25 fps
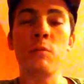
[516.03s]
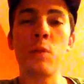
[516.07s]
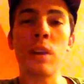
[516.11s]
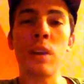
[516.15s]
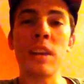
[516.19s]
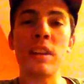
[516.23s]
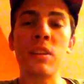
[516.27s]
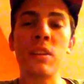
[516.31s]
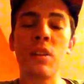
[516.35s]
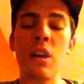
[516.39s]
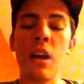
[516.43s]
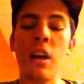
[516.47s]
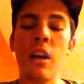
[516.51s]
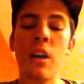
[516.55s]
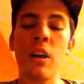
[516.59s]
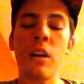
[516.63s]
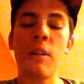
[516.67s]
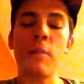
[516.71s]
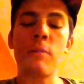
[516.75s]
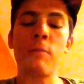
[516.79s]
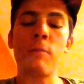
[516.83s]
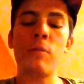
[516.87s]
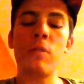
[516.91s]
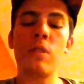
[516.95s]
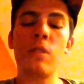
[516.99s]

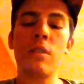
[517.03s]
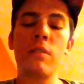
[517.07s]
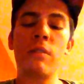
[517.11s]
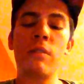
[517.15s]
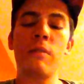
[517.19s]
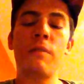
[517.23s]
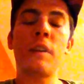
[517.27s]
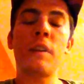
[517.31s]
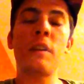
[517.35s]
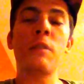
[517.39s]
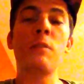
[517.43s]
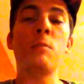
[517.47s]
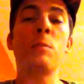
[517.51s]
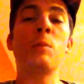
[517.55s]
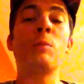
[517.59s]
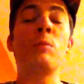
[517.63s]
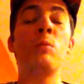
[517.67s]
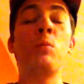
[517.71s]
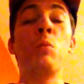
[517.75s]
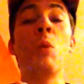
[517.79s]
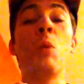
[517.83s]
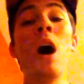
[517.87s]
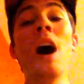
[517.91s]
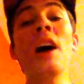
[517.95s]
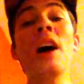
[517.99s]
variable
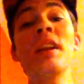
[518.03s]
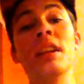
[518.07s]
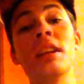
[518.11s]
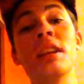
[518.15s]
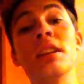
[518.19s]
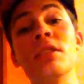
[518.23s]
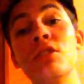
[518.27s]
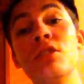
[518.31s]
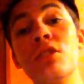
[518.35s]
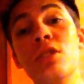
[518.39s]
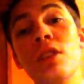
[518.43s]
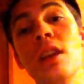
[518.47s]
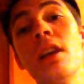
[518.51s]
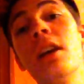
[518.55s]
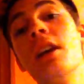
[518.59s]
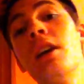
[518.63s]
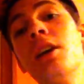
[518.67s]
wattage